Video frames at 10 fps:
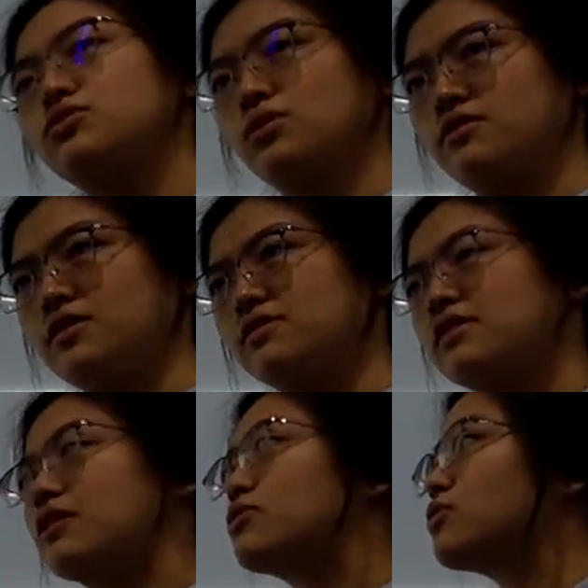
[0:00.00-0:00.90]
tourists
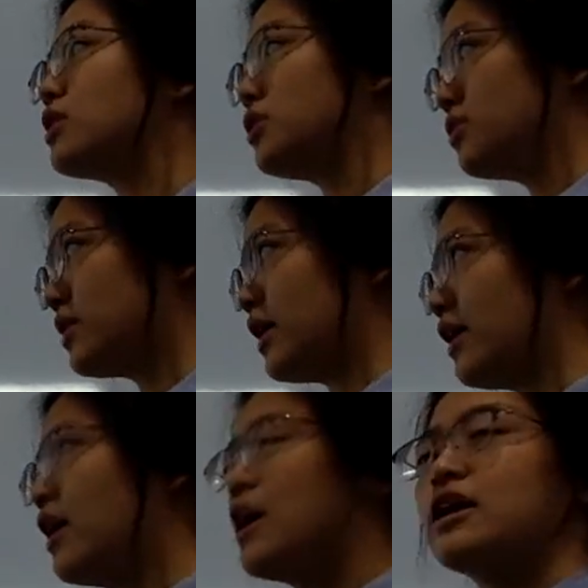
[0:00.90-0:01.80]
into the
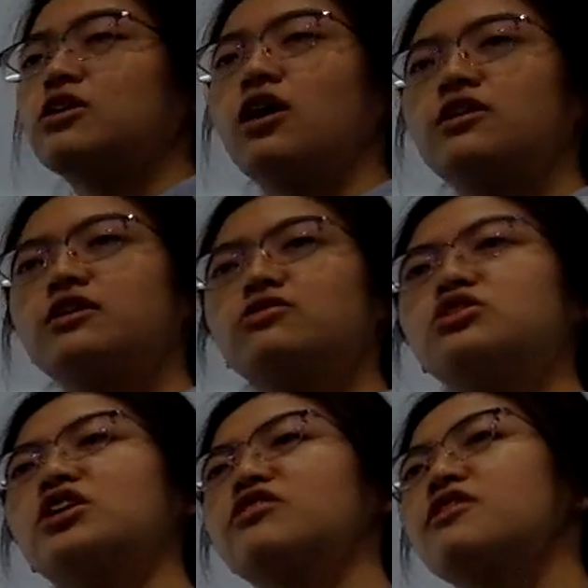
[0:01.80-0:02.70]
UK in order to
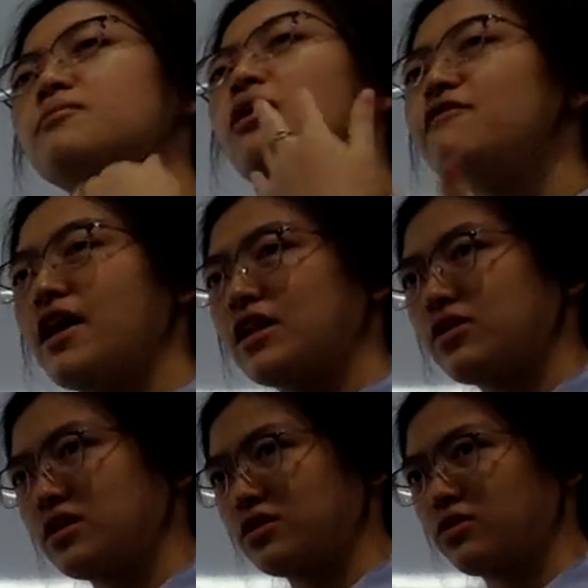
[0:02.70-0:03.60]
generate more
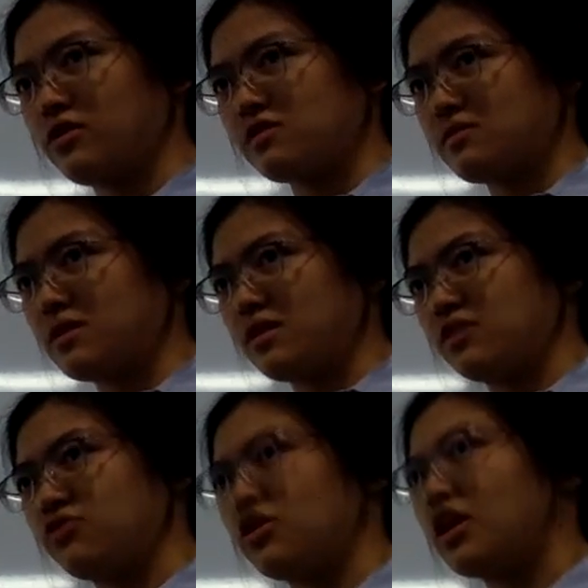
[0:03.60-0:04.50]
value in the tourism
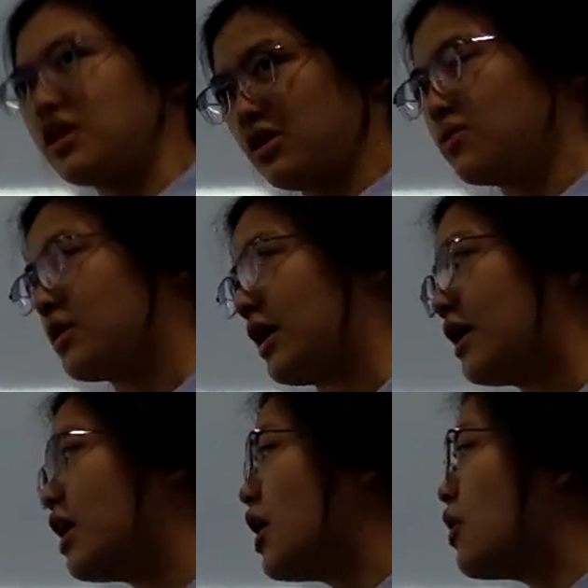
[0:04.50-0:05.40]
industry in the
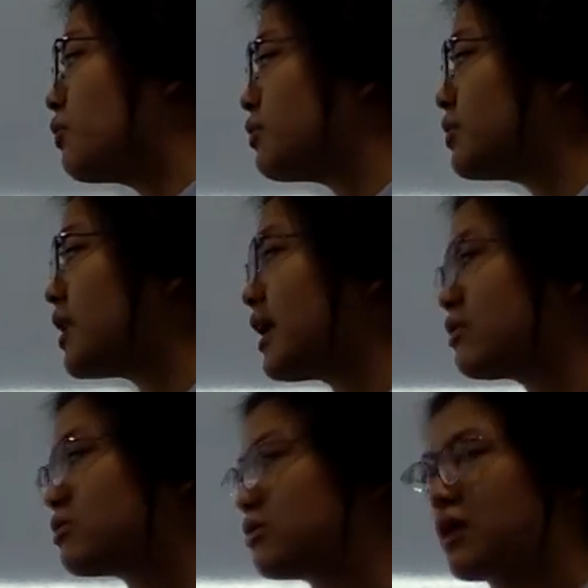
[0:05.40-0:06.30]
UK. We would
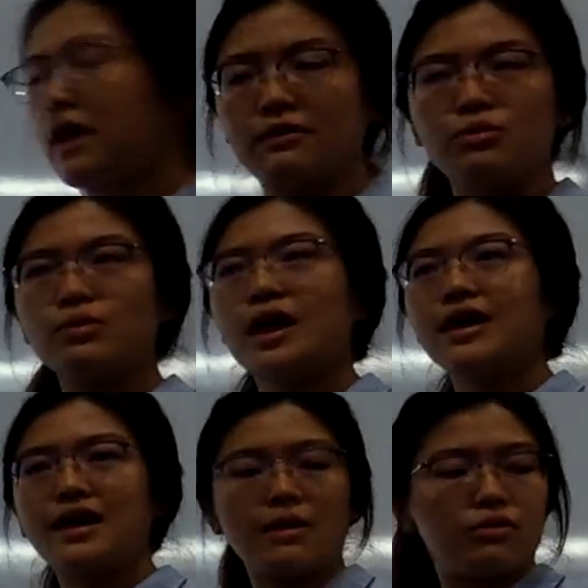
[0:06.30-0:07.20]
like
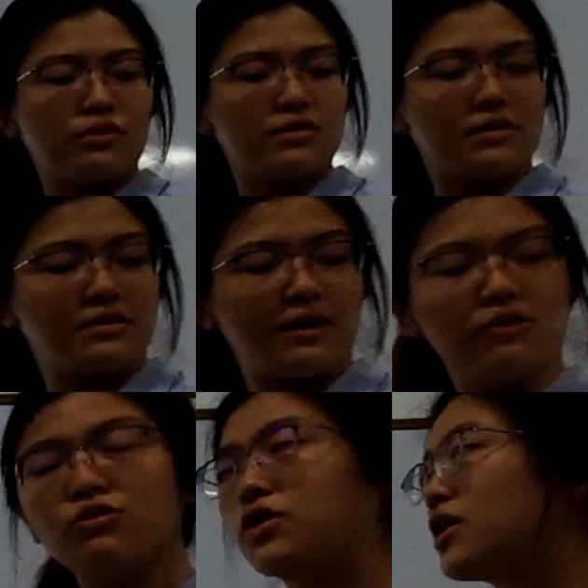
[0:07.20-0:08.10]

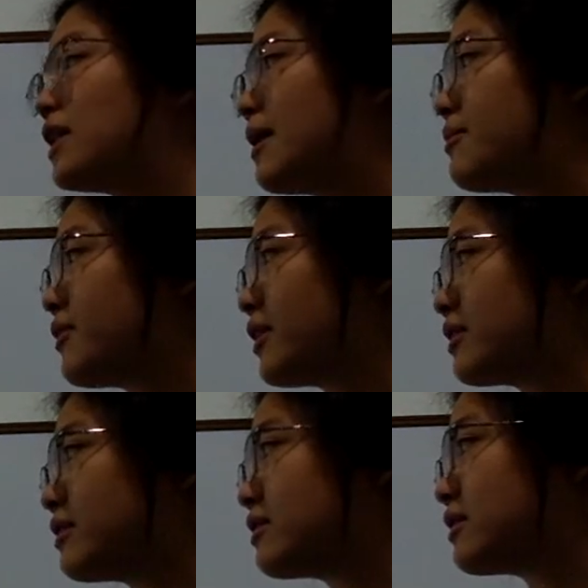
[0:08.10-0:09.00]
Gap360 to
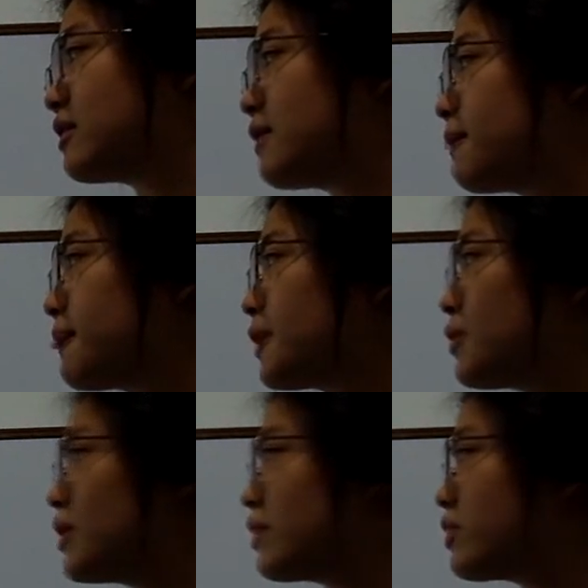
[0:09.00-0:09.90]
collaborate
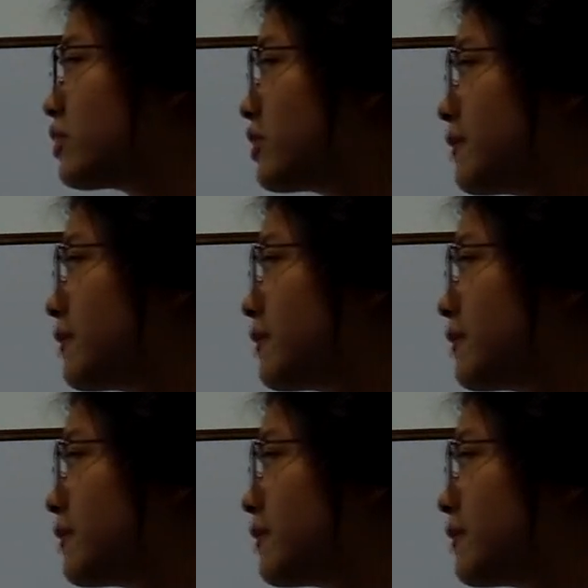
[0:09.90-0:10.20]
with